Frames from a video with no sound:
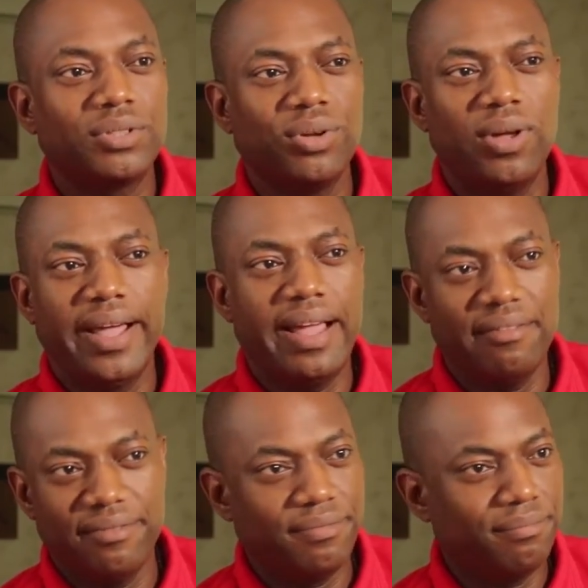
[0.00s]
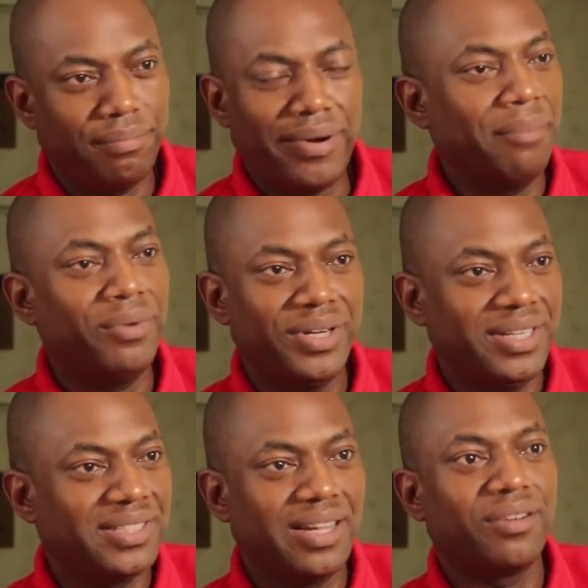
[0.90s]
So I have
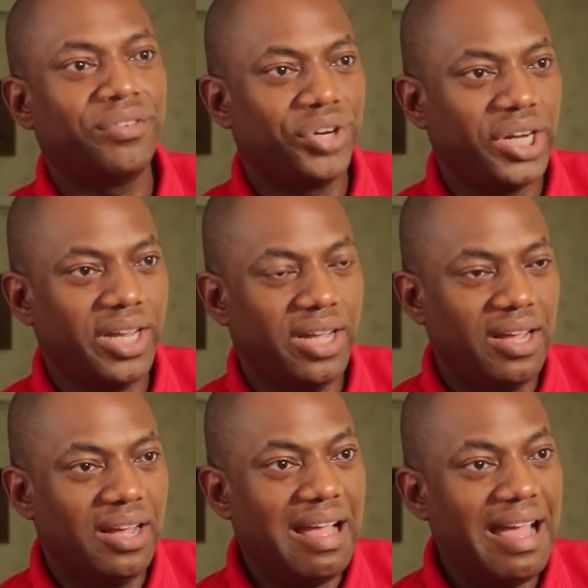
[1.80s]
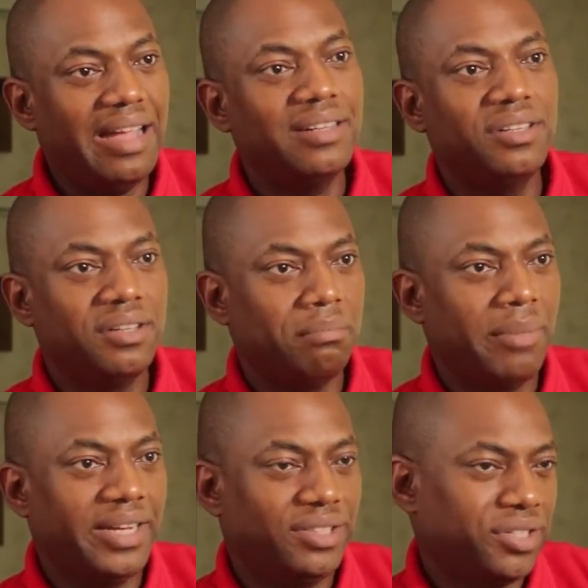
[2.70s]
primary, secondary, and
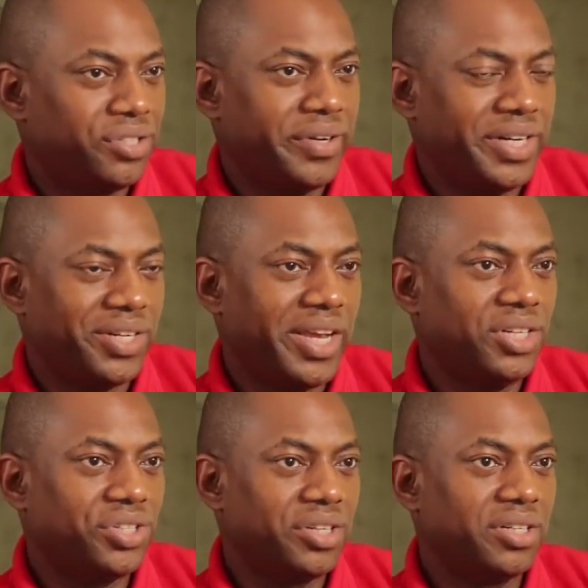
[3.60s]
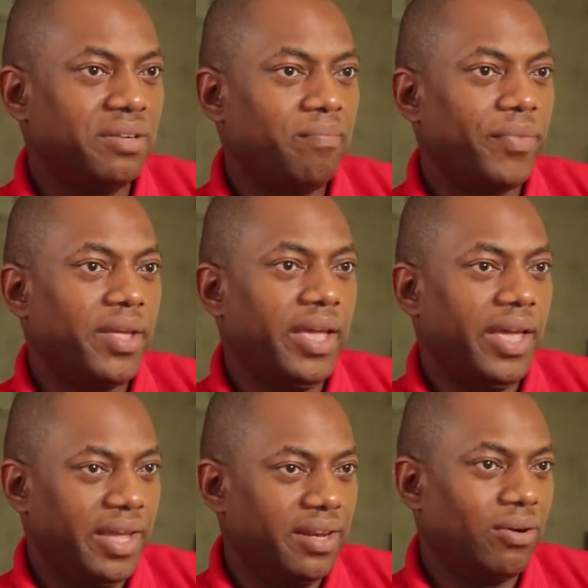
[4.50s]
my tertiary education
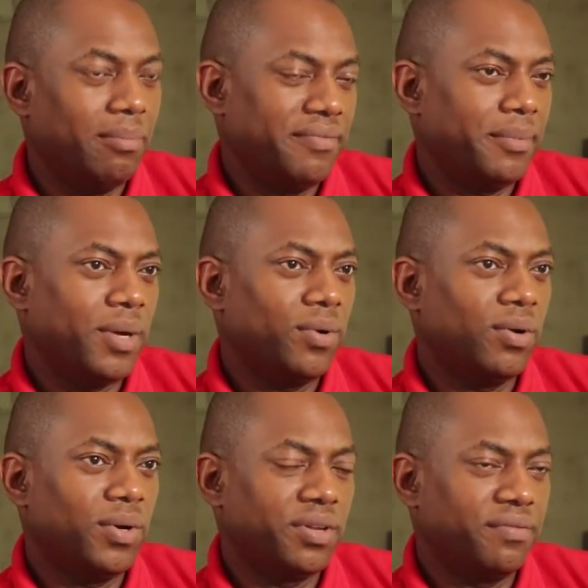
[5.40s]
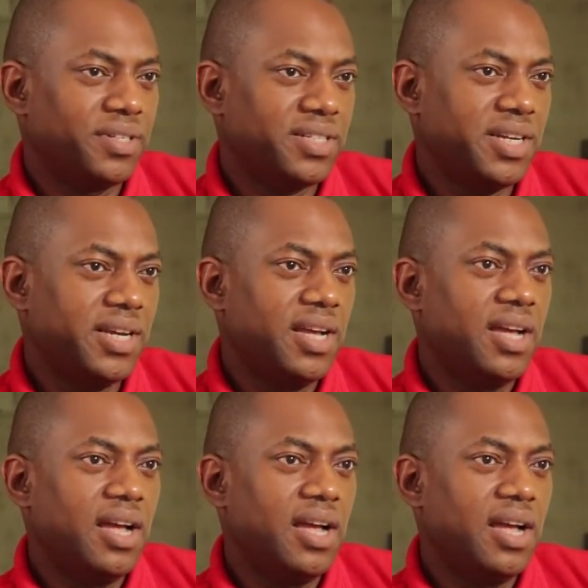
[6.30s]
in Obafemi Awolowo University.